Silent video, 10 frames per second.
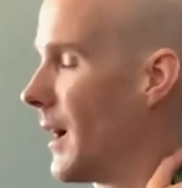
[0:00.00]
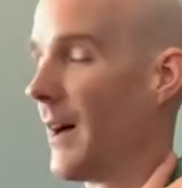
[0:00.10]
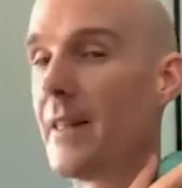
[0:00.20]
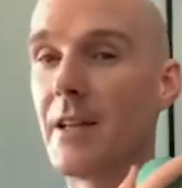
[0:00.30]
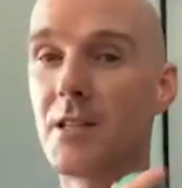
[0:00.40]

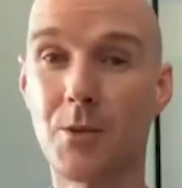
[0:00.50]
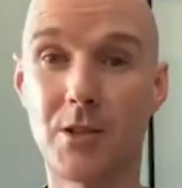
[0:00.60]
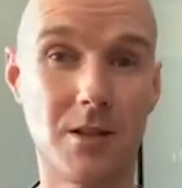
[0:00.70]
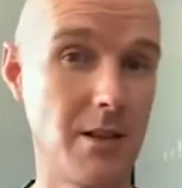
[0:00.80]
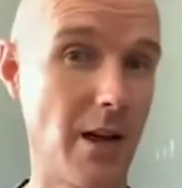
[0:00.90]
And then I
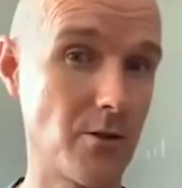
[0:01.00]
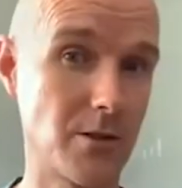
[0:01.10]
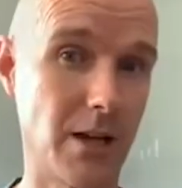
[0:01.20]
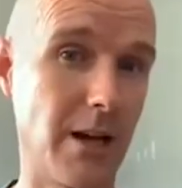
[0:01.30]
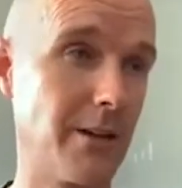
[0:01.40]
switch to the other
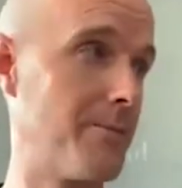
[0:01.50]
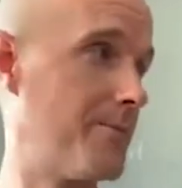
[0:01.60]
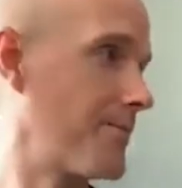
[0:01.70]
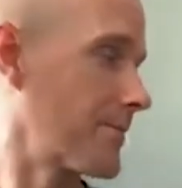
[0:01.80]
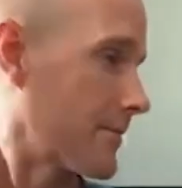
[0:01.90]
side.
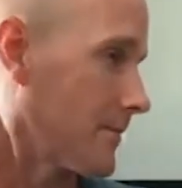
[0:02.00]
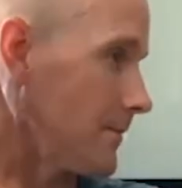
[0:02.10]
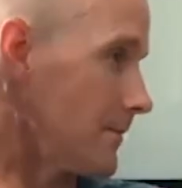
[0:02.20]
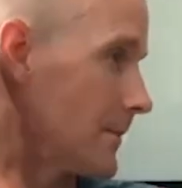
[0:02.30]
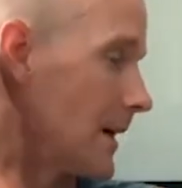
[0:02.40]

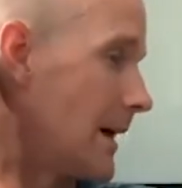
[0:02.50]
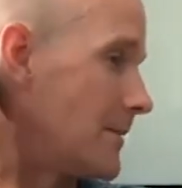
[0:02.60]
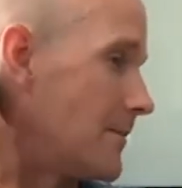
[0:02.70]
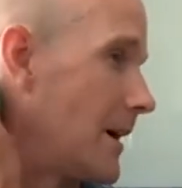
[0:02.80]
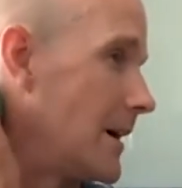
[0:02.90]

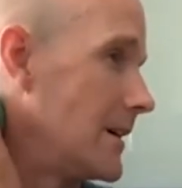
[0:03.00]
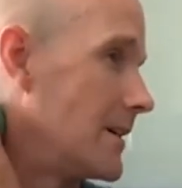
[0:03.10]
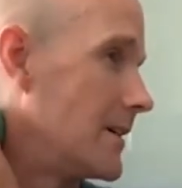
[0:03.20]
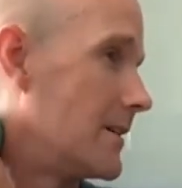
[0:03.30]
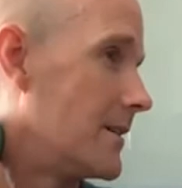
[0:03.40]
And
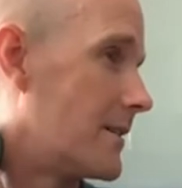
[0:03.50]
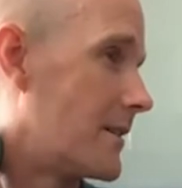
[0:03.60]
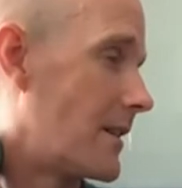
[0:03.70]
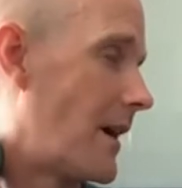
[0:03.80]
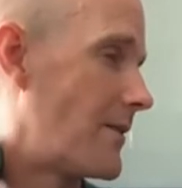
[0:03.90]

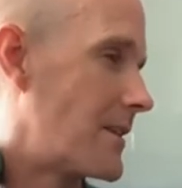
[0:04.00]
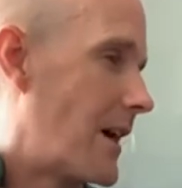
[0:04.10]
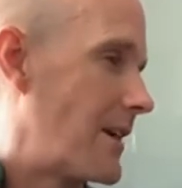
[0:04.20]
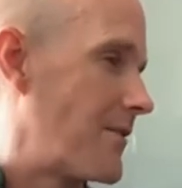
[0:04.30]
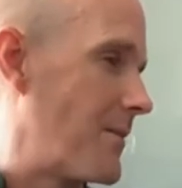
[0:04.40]
the left
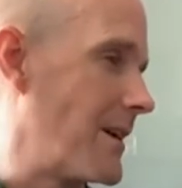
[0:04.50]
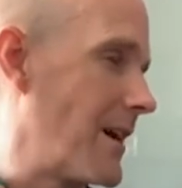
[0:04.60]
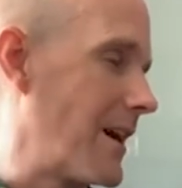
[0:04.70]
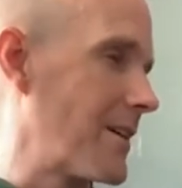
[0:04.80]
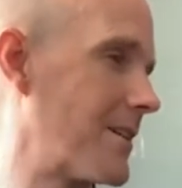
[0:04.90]
side of my
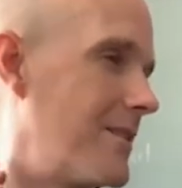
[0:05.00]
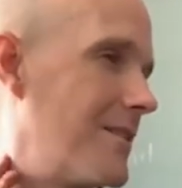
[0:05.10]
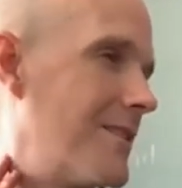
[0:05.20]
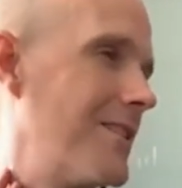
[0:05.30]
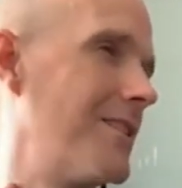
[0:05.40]
neck
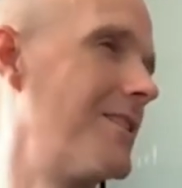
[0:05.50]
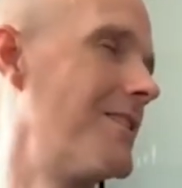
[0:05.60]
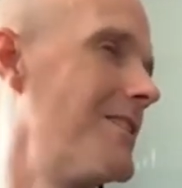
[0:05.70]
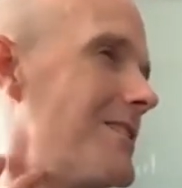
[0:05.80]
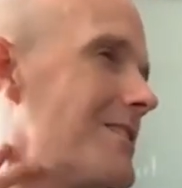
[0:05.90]

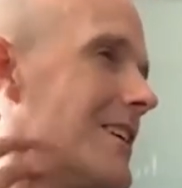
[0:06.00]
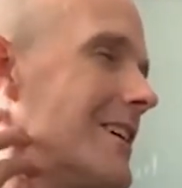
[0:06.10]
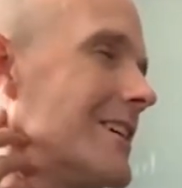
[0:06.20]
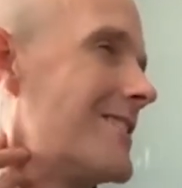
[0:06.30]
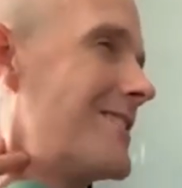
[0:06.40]
is
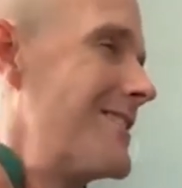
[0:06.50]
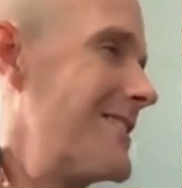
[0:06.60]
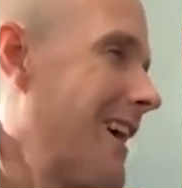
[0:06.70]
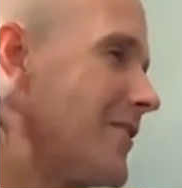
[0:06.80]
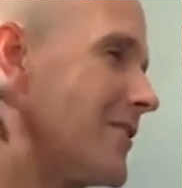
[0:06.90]
like
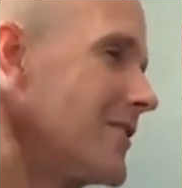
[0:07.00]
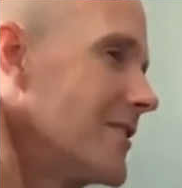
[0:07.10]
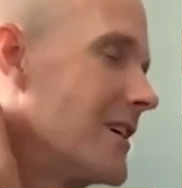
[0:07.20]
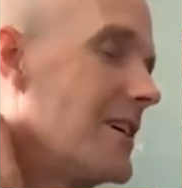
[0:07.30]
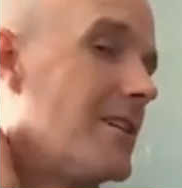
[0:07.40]

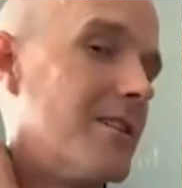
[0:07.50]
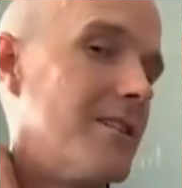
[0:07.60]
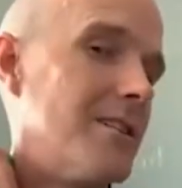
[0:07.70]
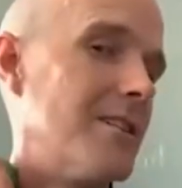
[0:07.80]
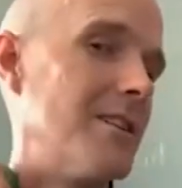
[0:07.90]
definitely
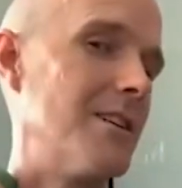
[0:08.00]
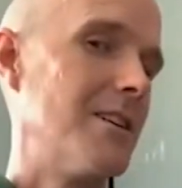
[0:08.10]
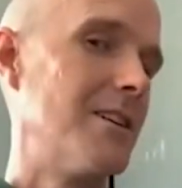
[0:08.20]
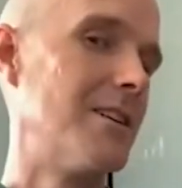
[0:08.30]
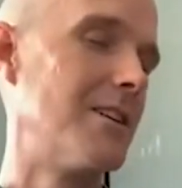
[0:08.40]

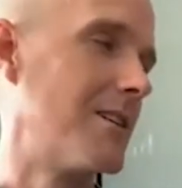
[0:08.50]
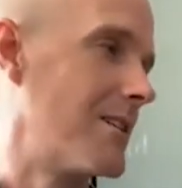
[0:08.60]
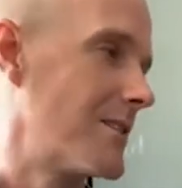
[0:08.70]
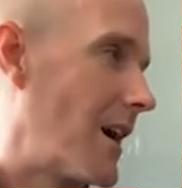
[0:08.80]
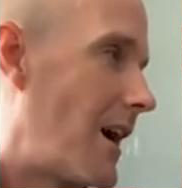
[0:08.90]

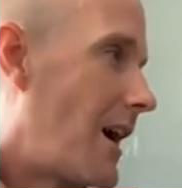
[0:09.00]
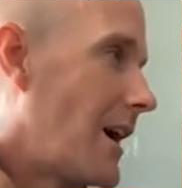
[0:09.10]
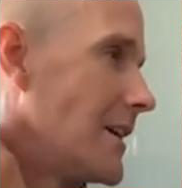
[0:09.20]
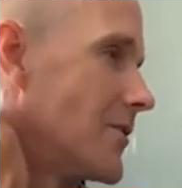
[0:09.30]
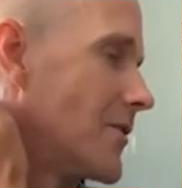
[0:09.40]

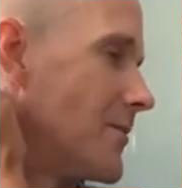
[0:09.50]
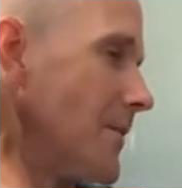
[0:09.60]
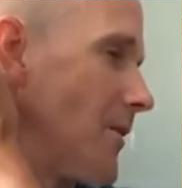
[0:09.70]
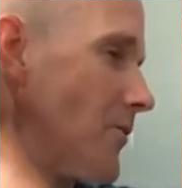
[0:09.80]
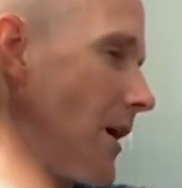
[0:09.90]
tighter than
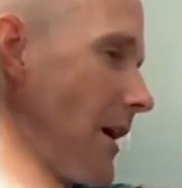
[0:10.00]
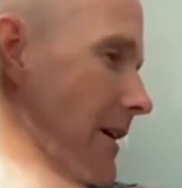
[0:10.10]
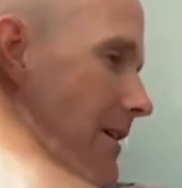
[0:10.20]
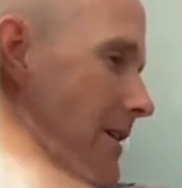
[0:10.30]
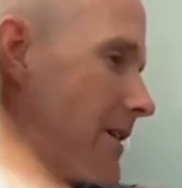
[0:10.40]
my
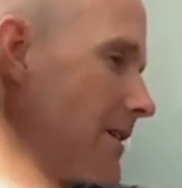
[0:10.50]
right.